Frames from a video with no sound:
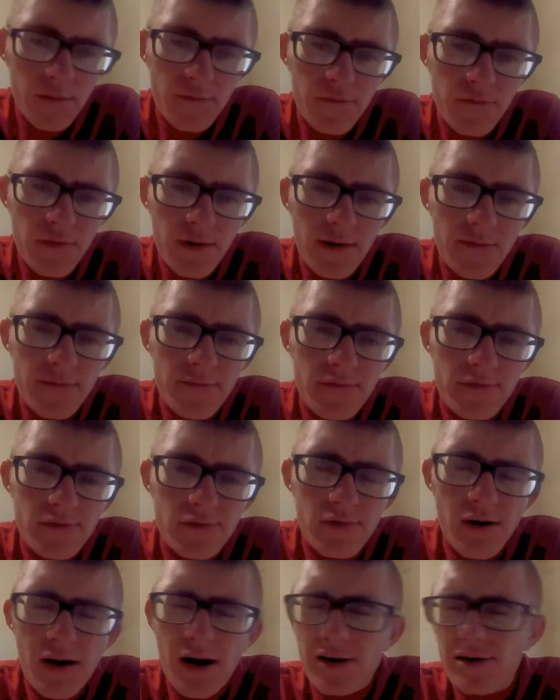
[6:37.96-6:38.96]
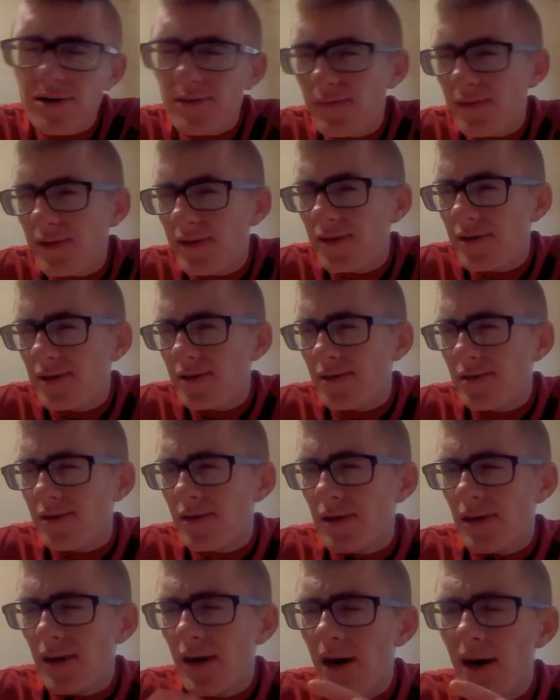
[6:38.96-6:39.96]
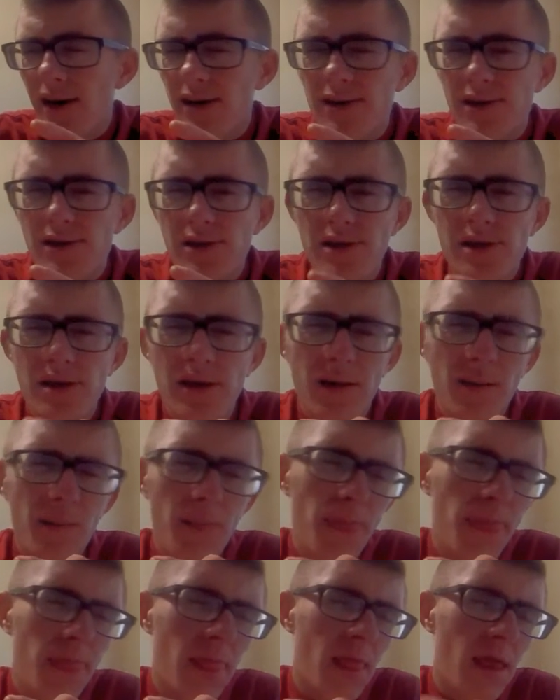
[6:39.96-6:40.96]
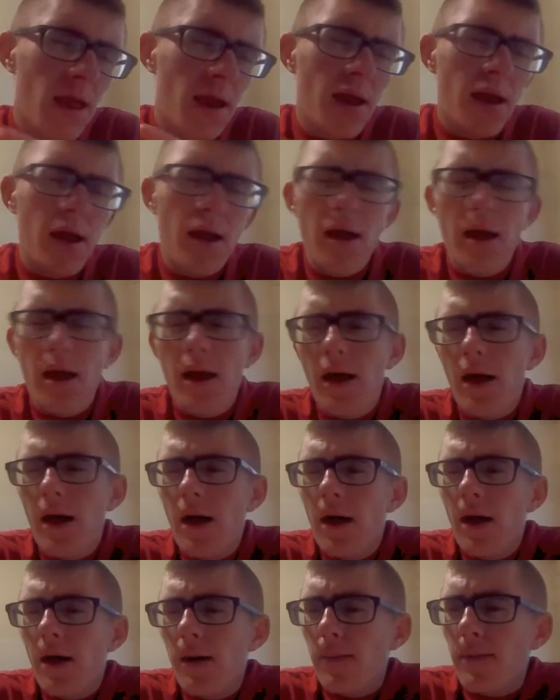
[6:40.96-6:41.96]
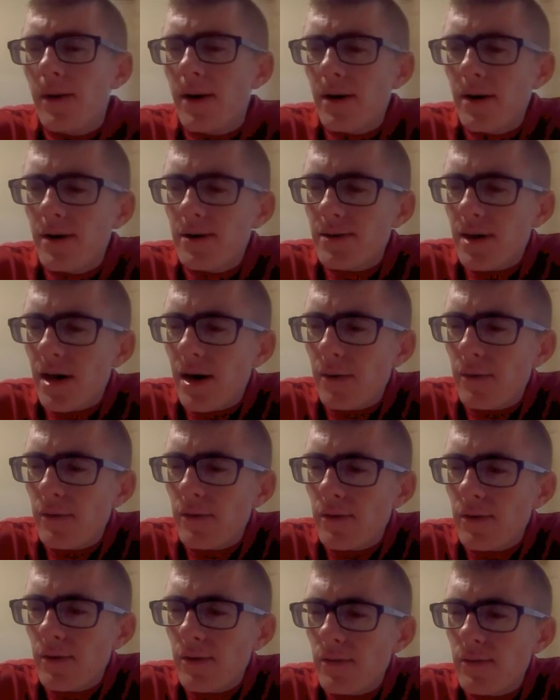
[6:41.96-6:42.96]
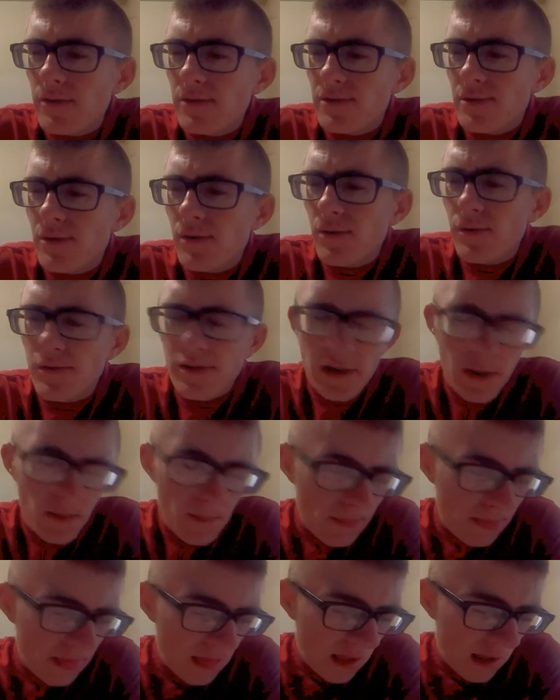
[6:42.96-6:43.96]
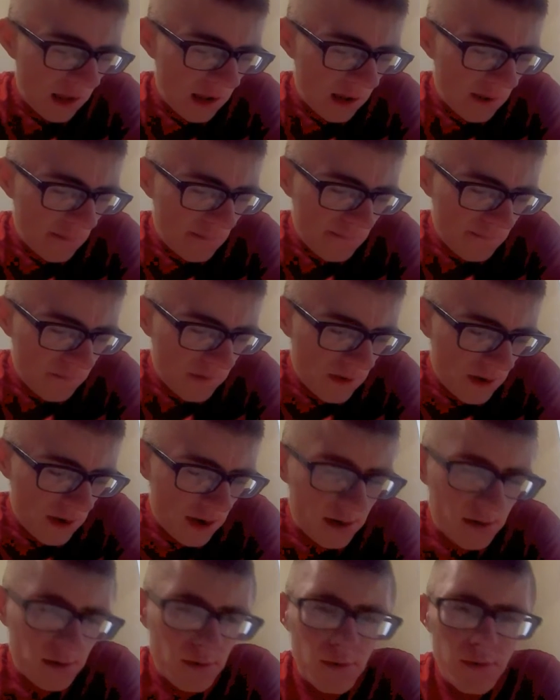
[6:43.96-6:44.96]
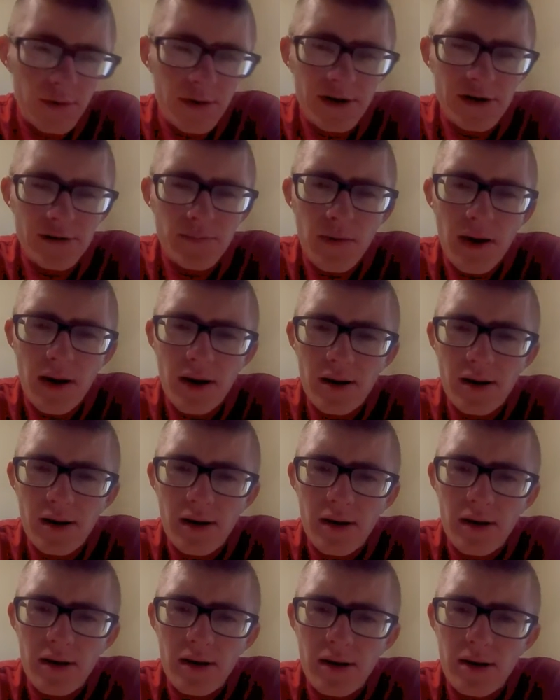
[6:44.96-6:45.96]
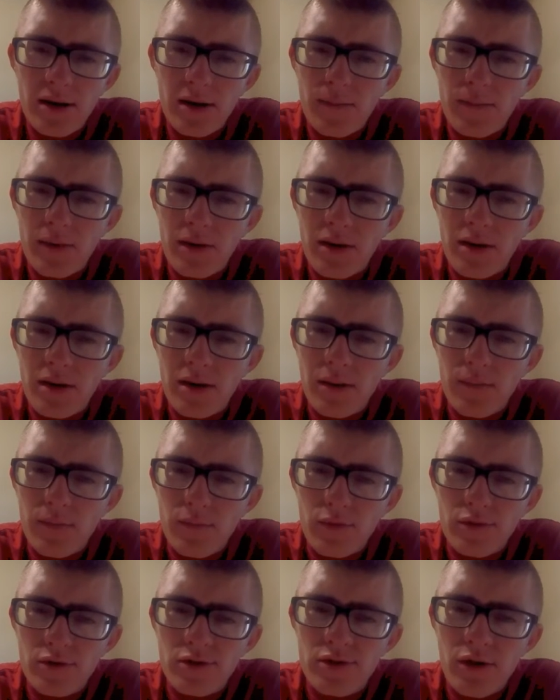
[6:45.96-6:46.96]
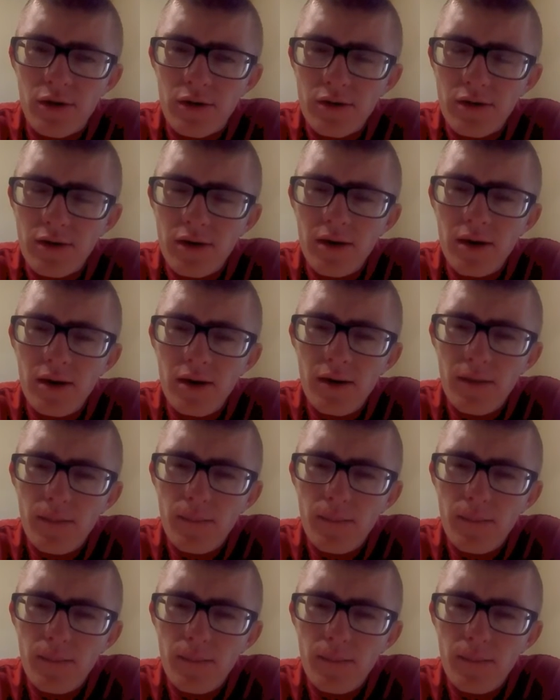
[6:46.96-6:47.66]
flavors lost me just a touch. Because I really was going into it expecting it to be more salty.